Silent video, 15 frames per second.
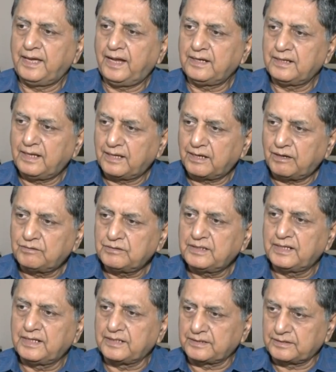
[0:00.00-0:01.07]
and
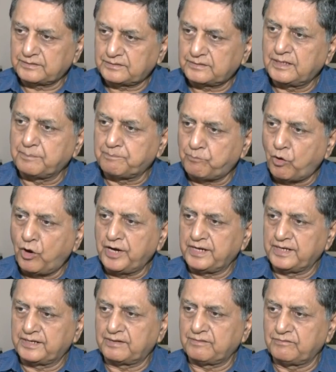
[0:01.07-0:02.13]
around is a
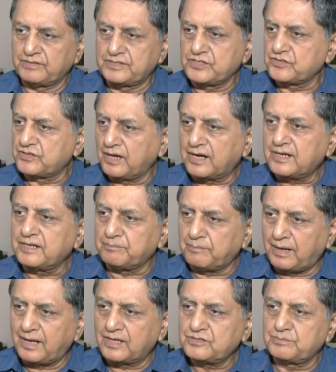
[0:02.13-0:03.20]
point which is not a
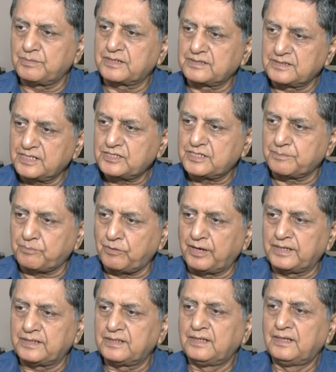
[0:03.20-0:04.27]
mass but just a
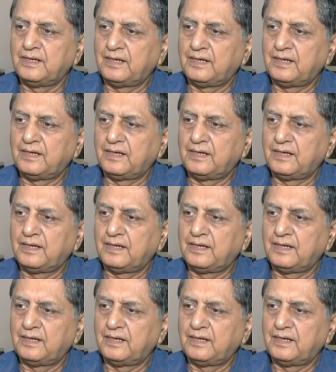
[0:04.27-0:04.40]
point.